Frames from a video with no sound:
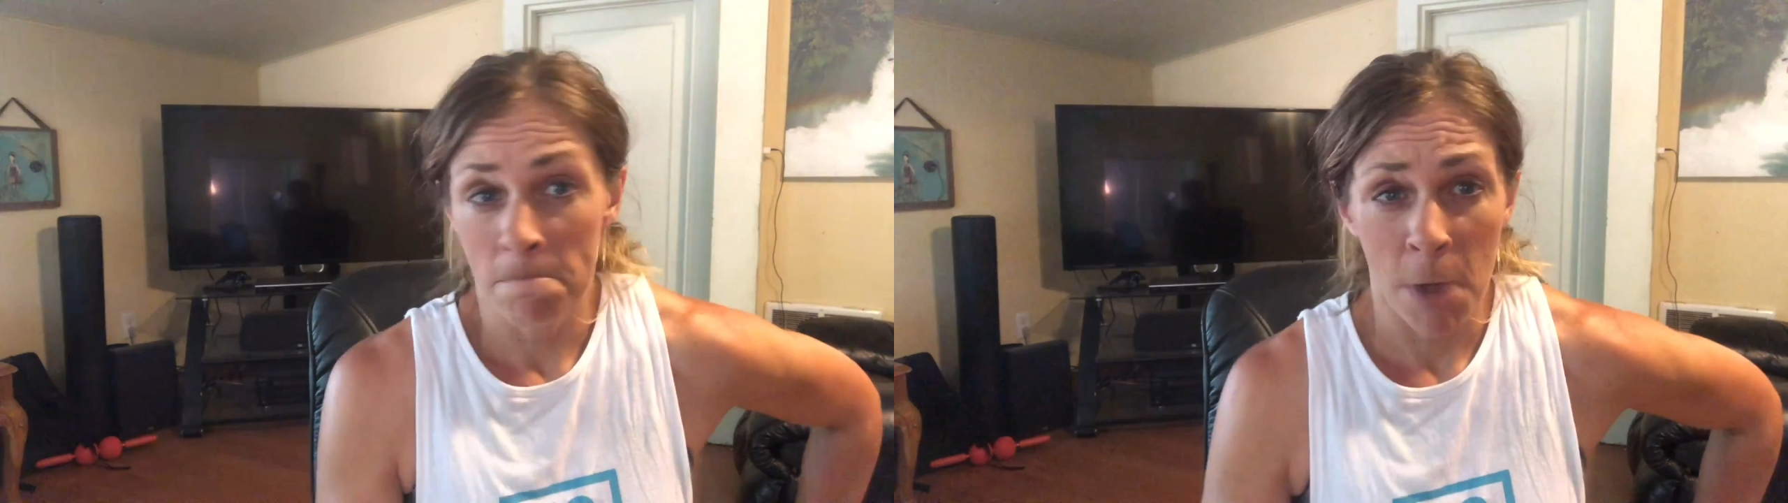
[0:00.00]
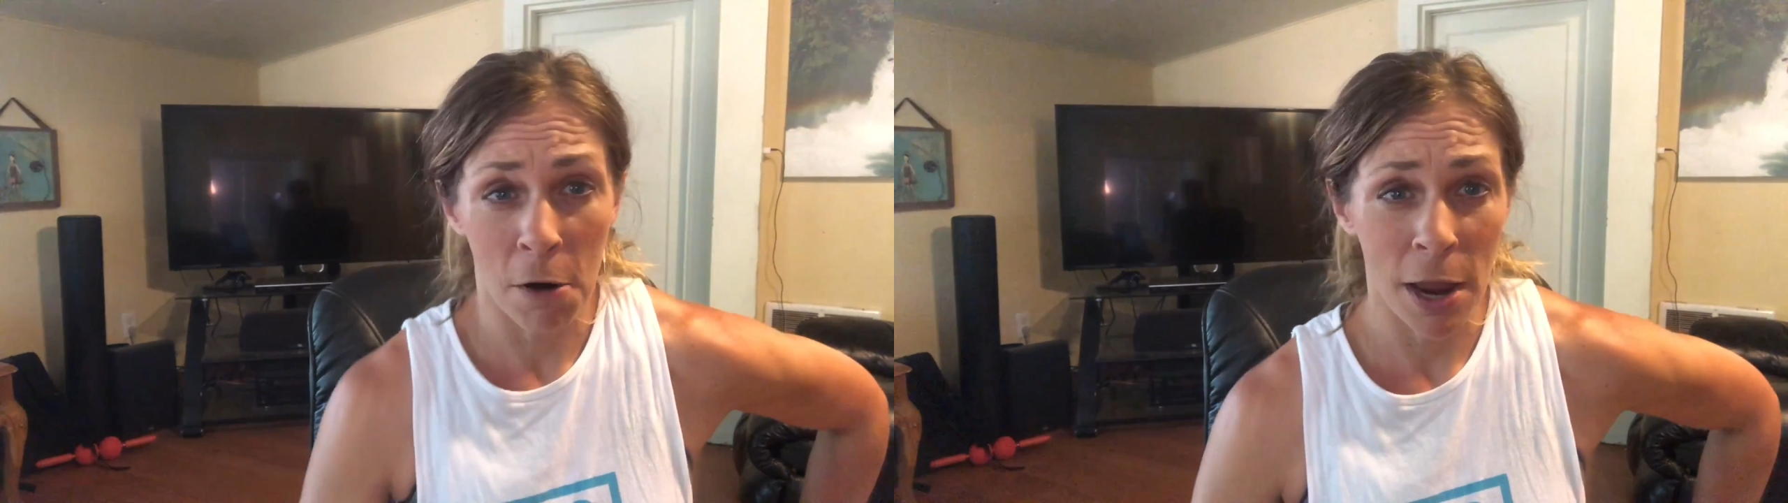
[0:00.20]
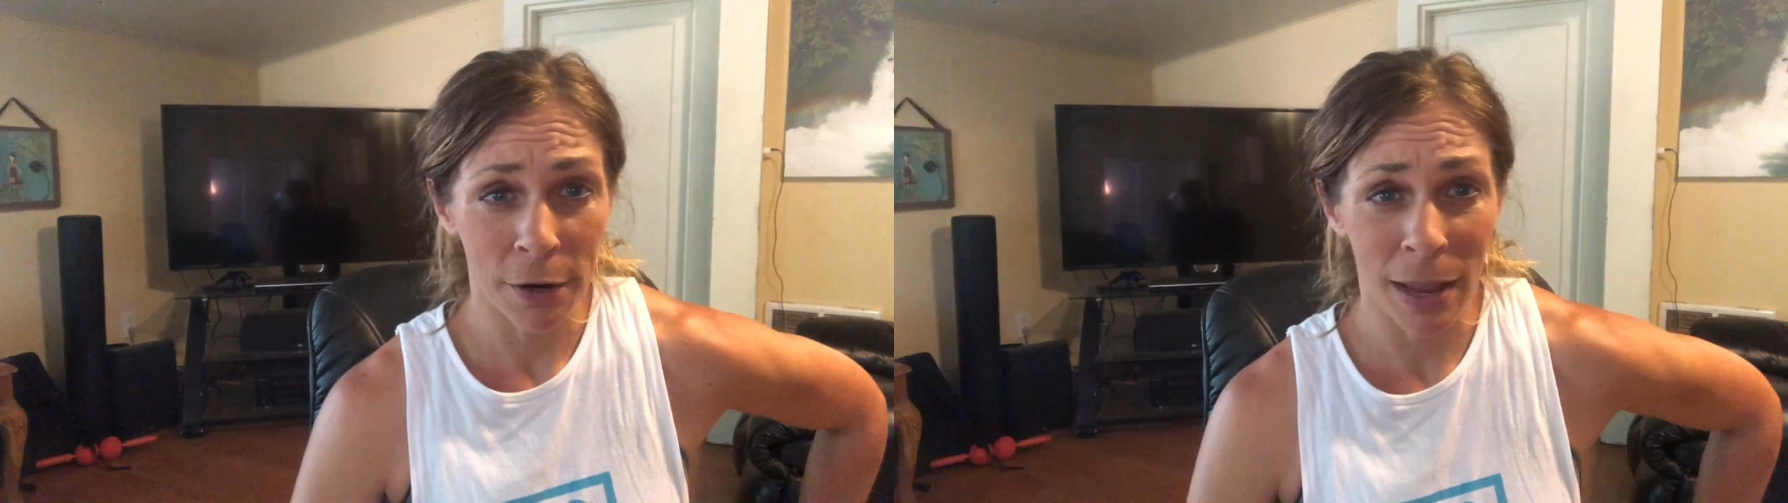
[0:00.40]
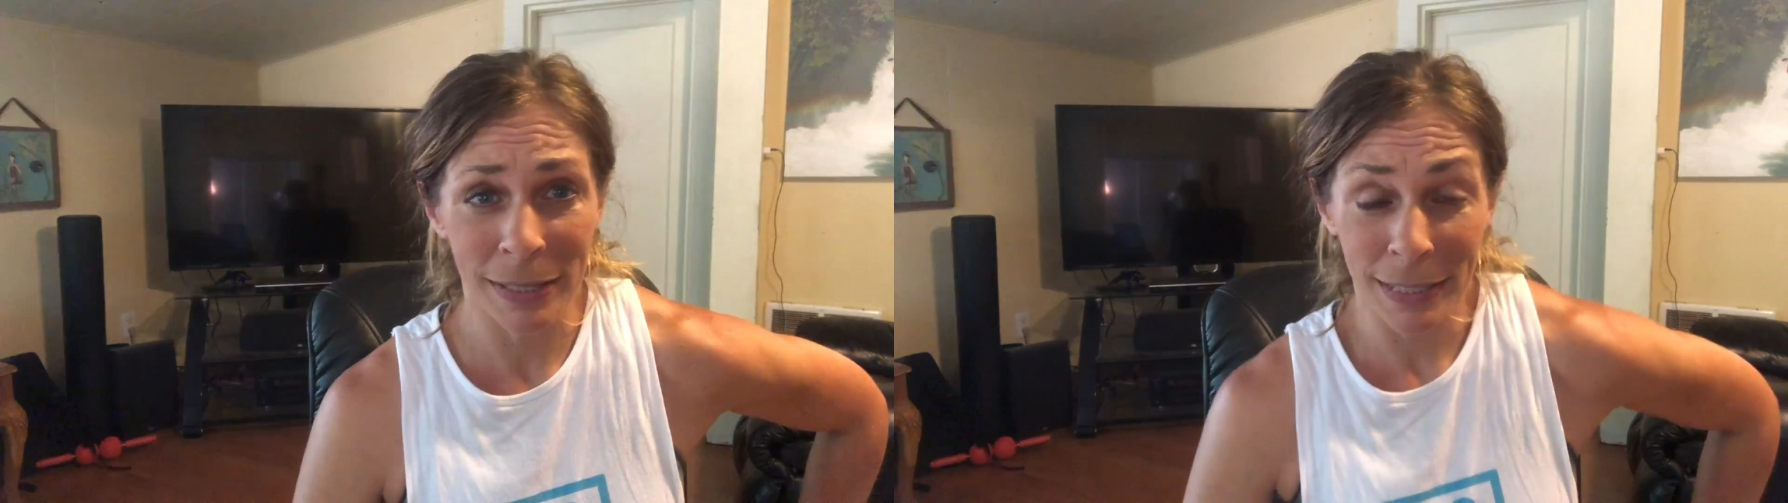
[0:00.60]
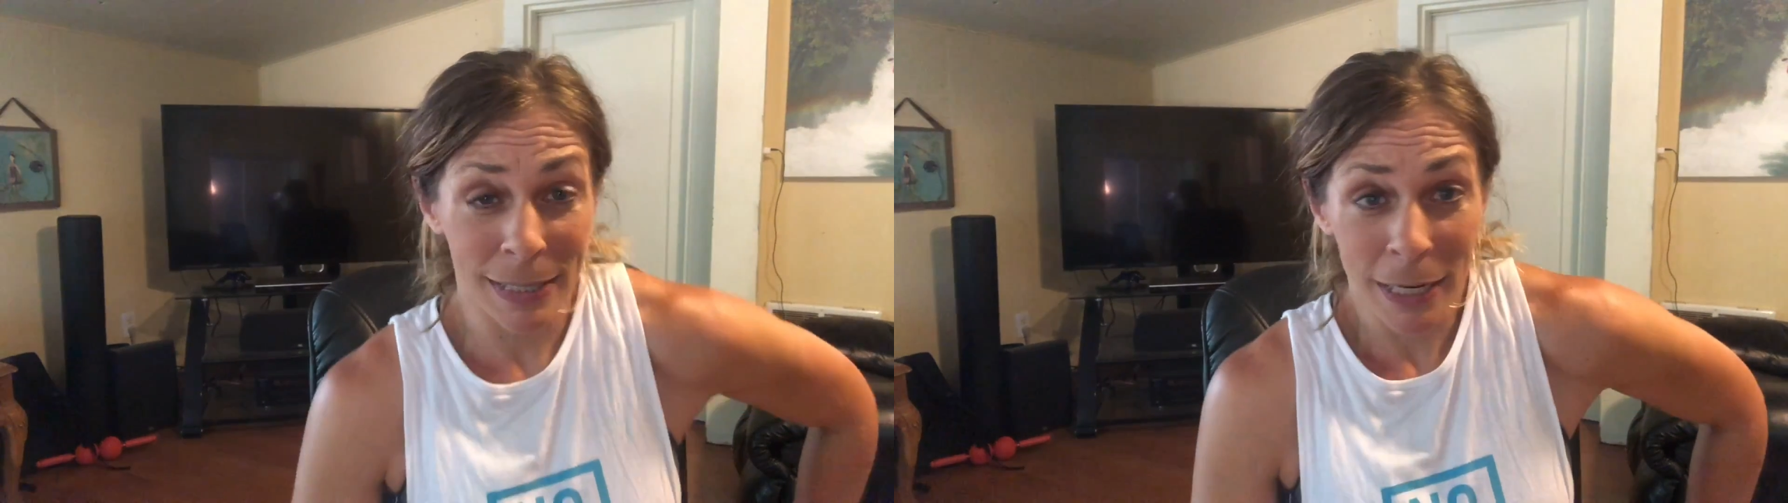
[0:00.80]
All right, you guys,
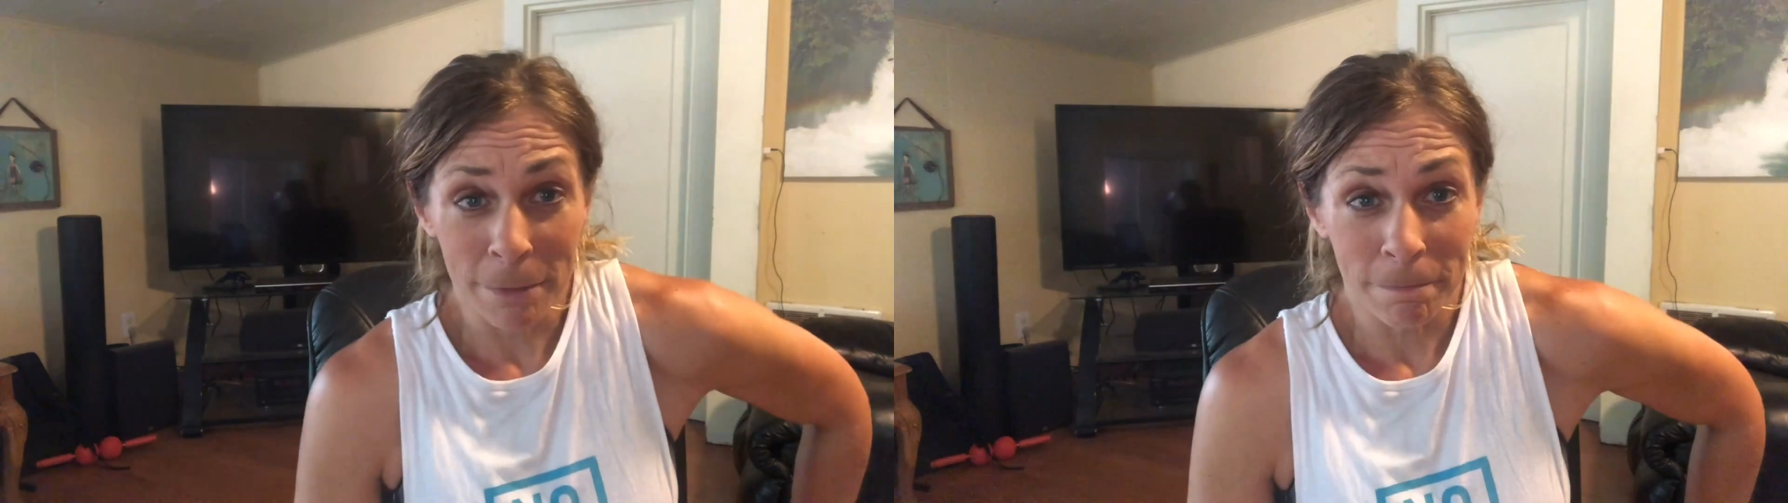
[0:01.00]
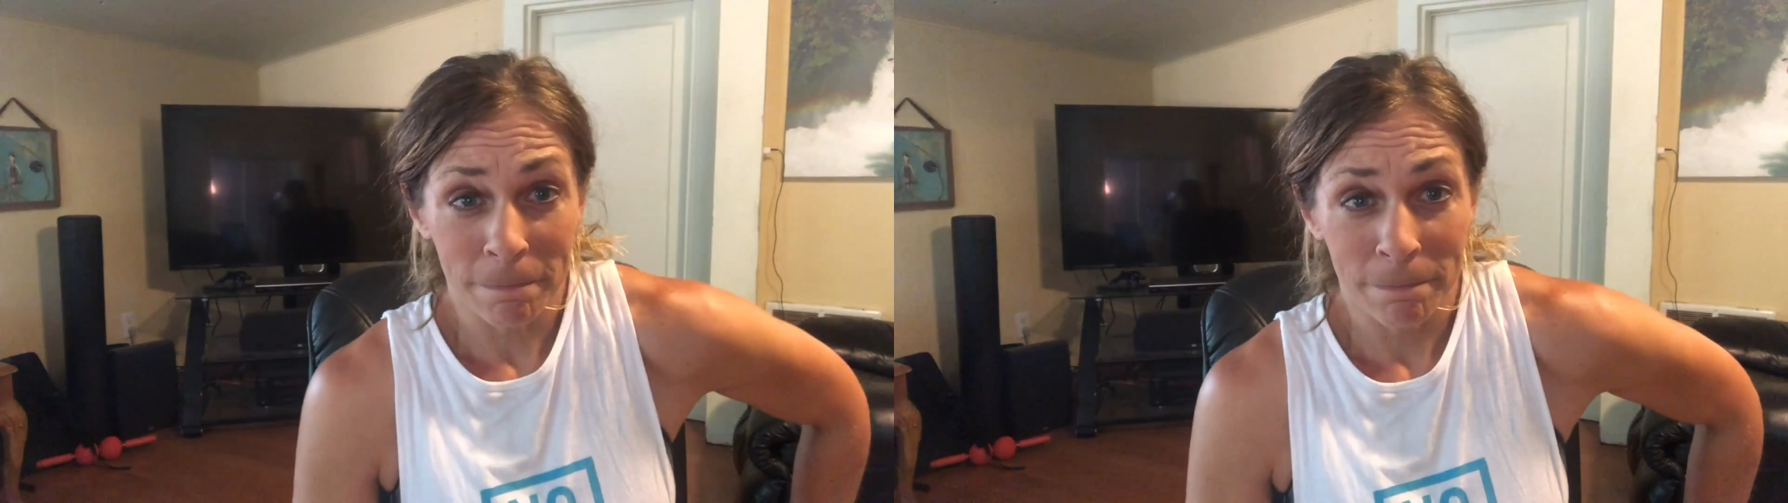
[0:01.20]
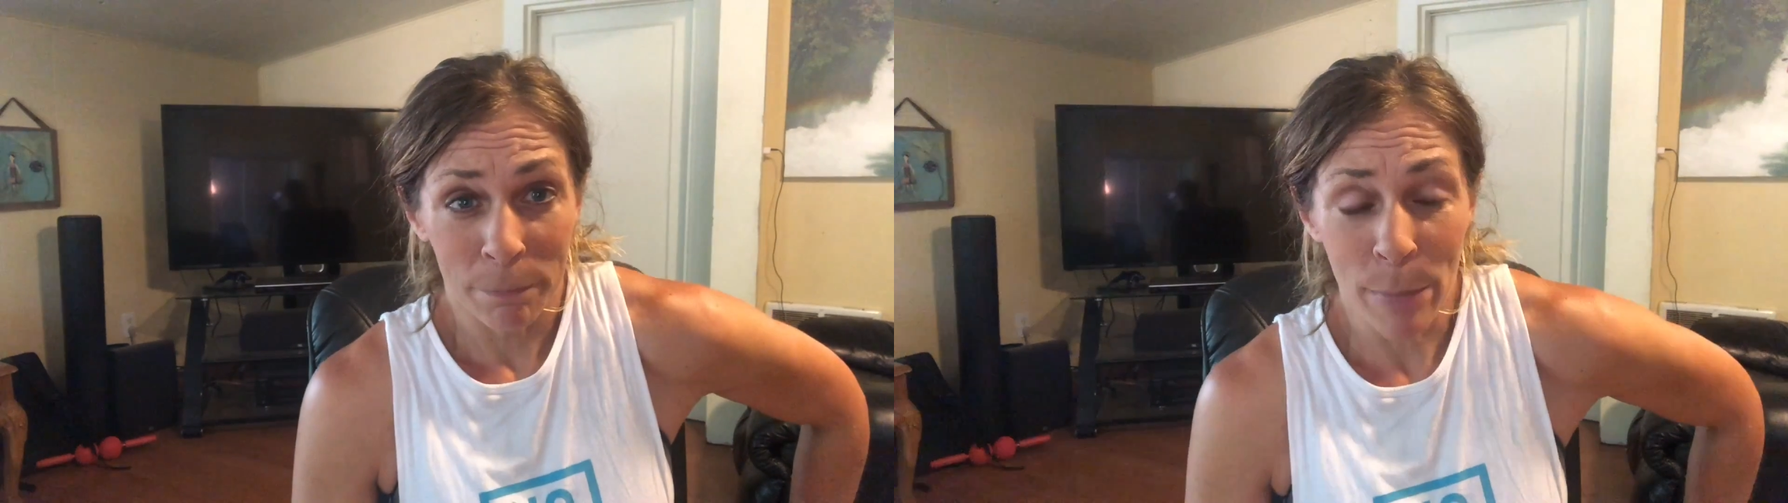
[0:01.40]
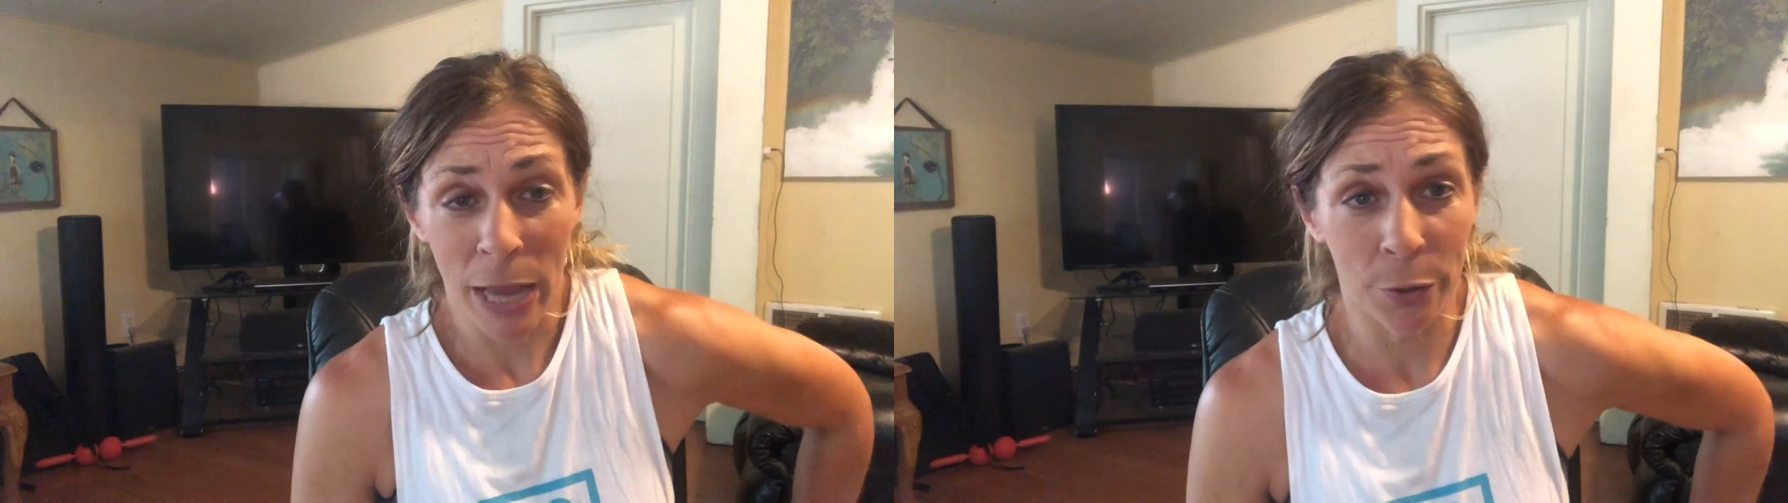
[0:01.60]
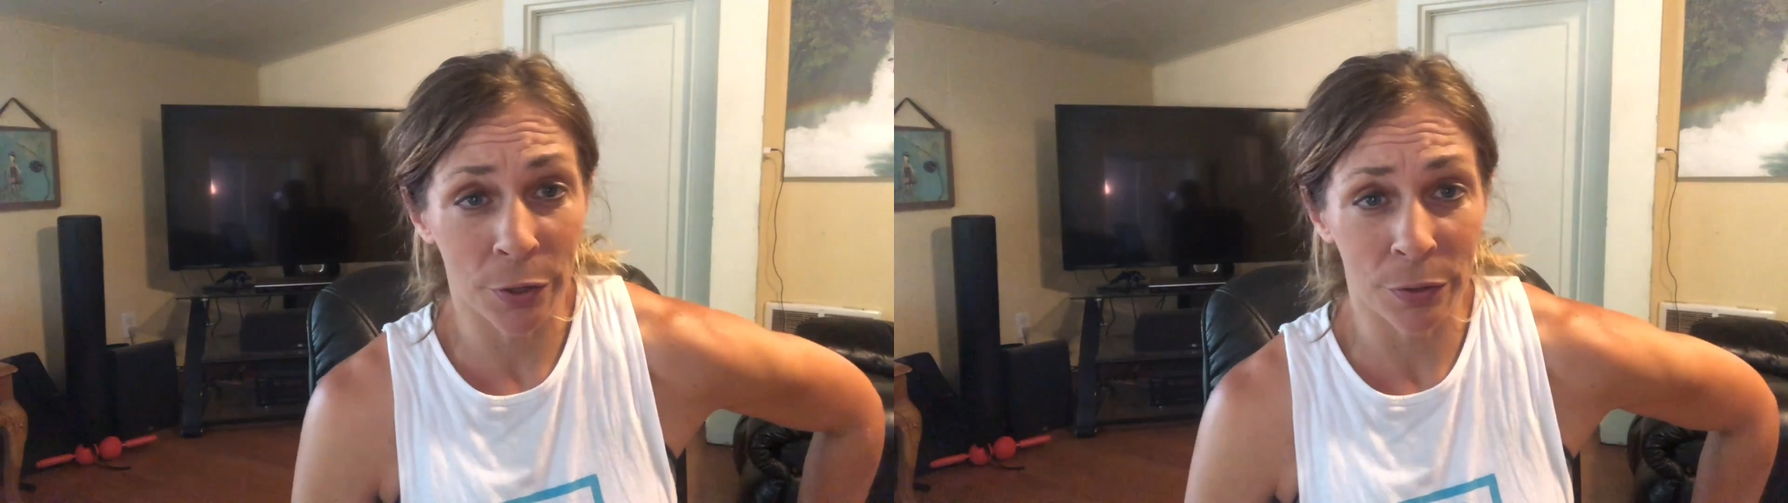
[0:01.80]
that's it.
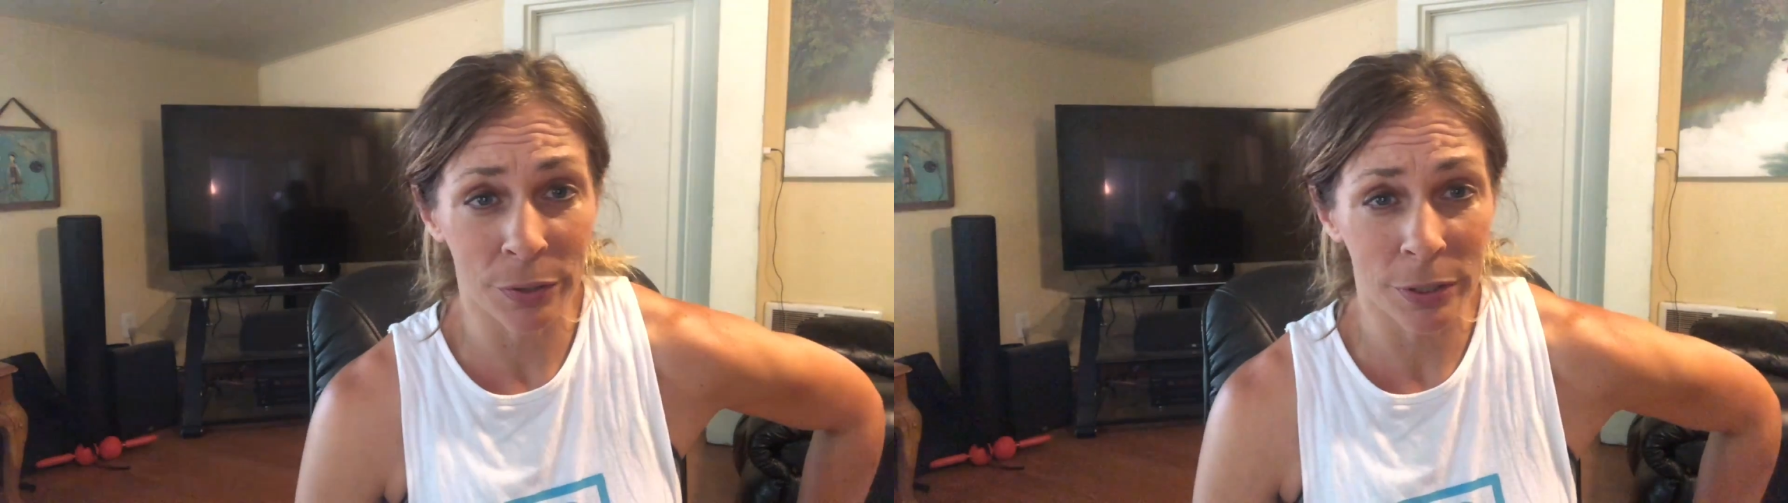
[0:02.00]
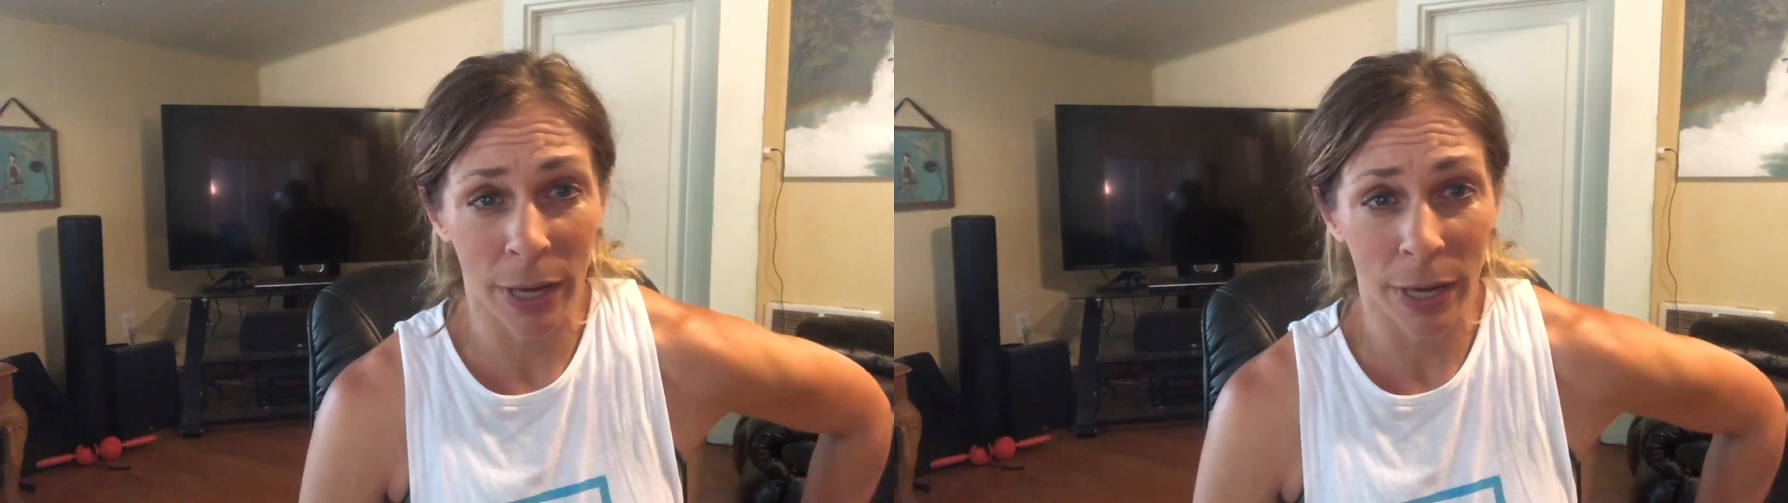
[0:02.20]
Macros,